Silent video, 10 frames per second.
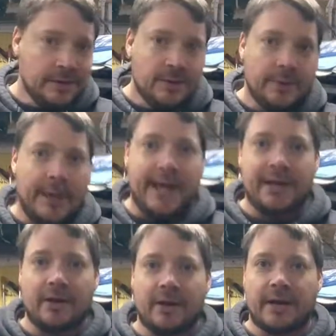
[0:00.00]
We
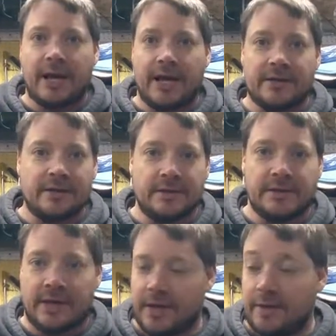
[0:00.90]
had it on hand.
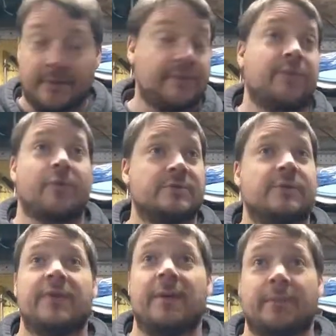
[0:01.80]
Of course,
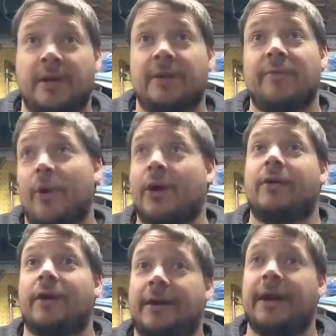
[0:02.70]
we've got plenty of
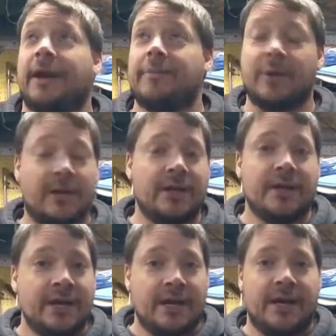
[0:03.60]
oil on hand,
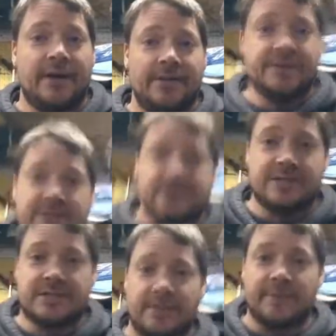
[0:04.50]
but this is
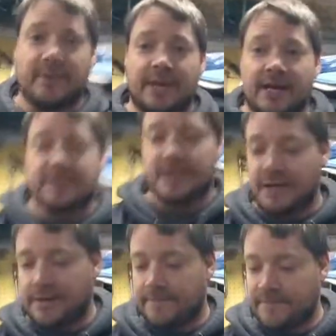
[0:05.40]
just something that
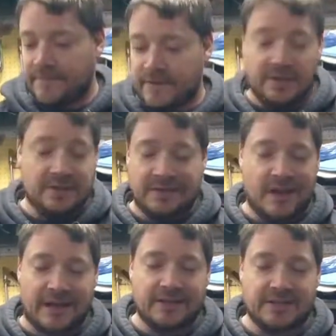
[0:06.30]

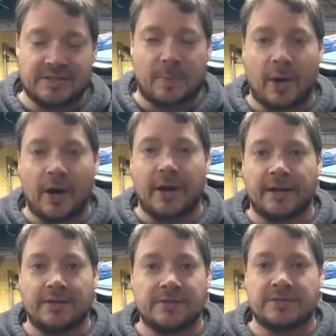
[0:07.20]
I can just spray on
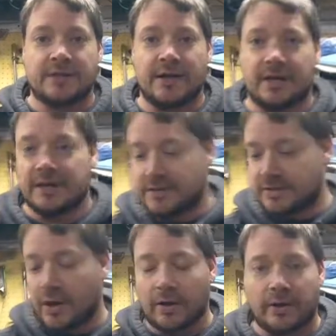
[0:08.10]
it and just
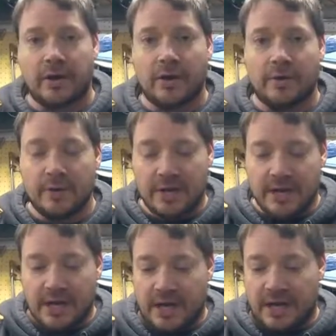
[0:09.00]
install and go.
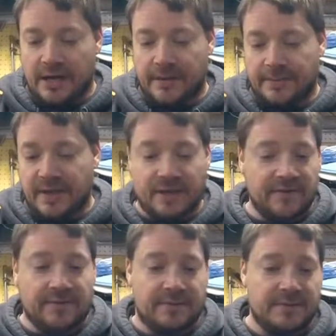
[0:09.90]

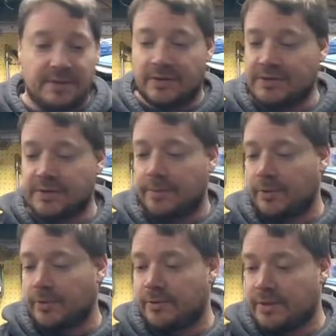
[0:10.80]
And you know,
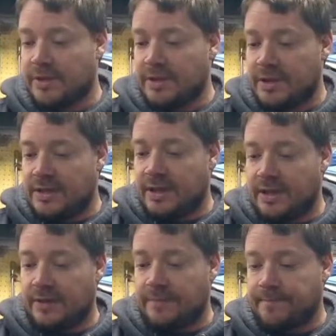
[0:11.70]
simple.
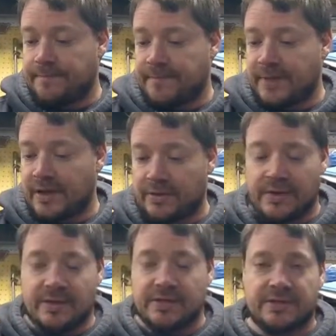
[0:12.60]
You know,
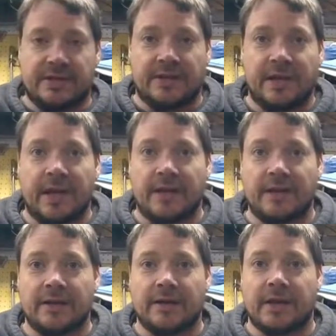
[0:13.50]
then you just get the
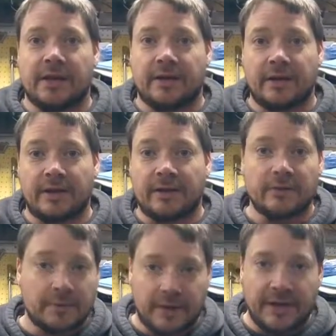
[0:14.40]
K&N
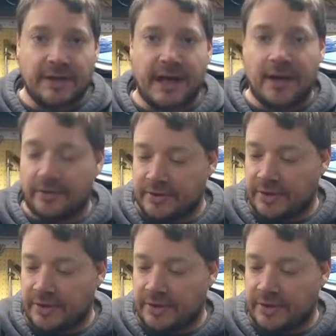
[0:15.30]
cleaner, clean it out,